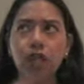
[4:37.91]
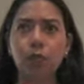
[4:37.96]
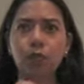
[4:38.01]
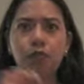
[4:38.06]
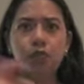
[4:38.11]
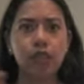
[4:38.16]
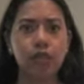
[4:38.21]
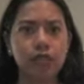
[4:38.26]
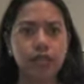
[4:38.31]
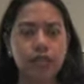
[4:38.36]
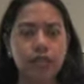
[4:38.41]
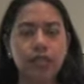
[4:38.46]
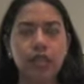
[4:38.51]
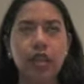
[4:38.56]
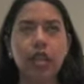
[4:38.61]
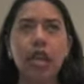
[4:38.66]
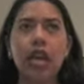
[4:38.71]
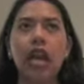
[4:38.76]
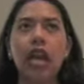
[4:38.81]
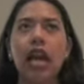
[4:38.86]
print,
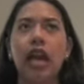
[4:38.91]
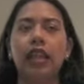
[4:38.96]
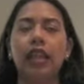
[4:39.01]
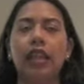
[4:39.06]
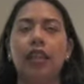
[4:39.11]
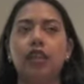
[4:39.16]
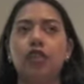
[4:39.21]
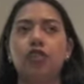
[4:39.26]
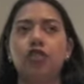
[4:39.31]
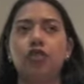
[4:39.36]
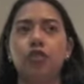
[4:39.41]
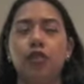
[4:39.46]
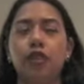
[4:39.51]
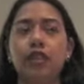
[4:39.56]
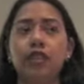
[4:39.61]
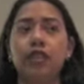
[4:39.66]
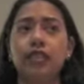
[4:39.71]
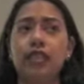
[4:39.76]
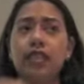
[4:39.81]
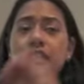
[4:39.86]
and then he showed
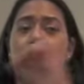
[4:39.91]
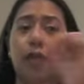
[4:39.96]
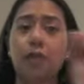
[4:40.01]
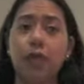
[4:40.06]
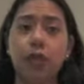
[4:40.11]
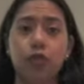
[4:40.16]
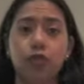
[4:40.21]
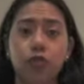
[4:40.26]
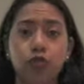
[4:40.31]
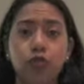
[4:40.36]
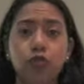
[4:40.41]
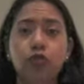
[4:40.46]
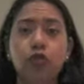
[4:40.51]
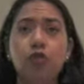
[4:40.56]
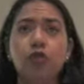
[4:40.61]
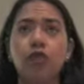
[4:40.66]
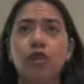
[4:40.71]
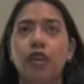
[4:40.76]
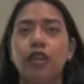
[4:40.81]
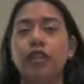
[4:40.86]
us the Damier
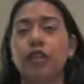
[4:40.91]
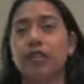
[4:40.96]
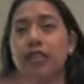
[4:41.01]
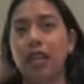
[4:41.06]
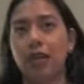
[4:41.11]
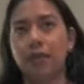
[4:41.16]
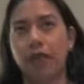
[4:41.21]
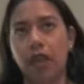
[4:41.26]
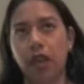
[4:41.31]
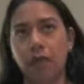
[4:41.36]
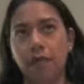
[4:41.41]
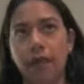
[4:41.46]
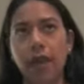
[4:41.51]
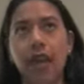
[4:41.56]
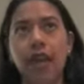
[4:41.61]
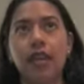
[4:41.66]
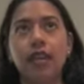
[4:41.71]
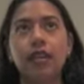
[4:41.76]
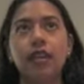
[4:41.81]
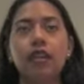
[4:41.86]
Azur and the Damier
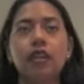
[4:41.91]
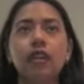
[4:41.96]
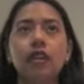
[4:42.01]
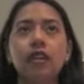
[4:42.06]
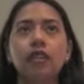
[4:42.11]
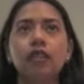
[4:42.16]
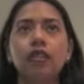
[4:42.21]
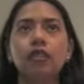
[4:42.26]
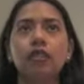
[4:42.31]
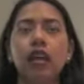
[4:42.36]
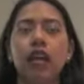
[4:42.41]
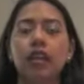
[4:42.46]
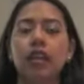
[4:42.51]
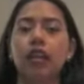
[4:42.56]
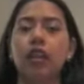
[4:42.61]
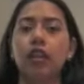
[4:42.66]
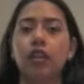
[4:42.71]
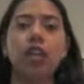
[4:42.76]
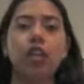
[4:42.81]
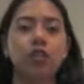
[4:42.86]
Ben, and
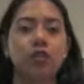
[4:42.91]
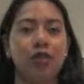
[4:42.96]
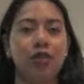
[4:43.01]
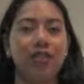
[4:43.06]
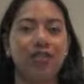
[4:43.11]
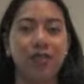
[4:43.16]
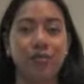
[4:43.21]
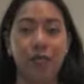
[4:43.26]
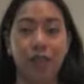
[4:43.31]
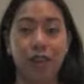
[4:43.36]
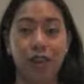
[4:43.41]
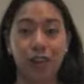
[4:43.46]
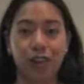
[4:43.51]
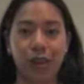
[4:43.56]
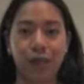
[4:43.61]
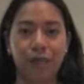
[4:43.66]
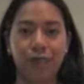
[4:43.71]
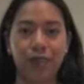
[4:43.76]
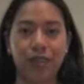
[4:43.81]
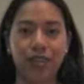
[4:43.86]
then he showed us the
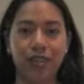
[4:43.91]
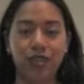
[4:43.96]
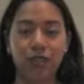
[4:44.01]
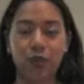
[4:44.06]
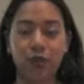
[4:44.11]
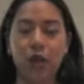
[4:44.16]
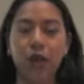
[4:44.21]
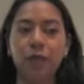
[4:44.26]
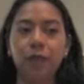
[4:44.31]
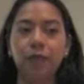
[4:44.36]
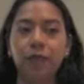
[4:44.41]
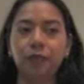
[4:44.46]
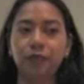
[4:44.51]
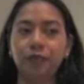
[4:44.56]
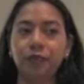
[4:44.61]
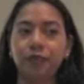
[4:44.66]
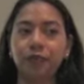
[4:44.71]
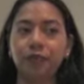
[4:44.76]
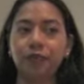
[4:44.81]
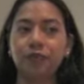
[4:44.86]
monogram print as well.
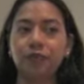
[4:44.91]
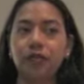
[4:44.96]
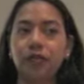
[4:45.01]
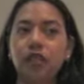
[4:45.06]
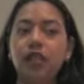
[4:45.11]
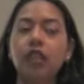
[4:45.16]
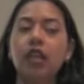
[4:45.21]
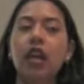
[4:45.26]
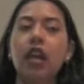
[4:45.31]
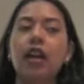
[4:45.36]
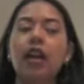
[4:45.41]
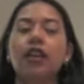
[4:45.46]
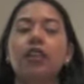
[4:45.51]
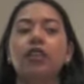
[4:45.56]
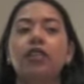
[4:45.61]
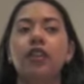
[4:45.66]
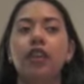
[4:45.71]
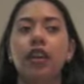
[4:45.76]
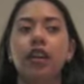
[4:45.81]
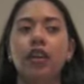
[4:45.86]

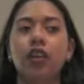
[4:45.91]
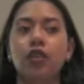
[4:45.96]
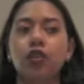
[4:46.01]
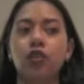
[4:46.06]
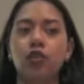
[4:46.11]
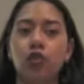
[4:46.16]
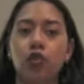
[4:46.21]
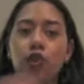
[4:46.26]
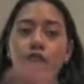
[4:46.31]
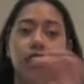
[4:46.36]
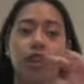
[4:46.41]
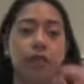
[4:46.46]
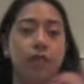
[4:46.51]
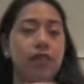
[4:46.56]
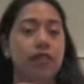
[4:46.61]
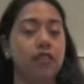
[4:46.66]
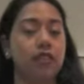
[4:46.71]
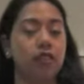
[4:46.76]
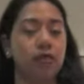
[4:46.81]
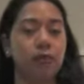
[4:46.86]
And Jordan and
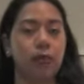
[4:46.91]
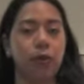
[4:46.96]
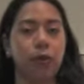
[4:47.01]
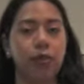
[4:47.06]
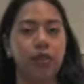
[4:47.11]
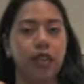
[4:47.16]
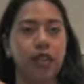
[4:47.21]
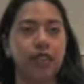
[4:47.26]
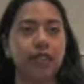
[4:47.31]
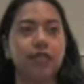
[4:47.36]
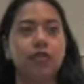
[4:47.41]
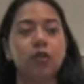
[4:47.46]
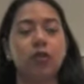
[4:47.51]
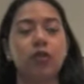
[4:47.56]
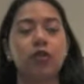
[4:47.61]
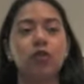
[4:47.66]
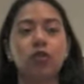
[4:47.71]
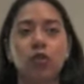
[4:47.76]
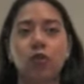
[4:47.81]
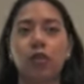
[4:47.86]
myself both liked this
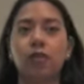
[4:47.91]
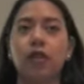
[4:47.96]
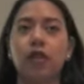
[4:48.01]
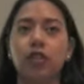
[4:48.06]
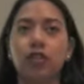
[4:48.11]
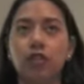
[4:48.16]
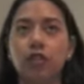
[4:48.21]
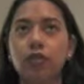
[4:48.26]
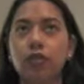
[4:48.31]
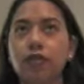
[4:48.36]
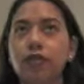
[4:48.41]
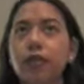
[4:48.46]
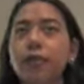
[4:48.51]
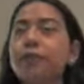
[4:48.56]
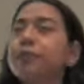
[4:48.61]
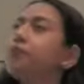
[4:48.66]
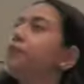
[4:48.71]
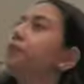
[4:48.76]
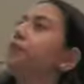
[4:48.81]
one, so we picked two of them.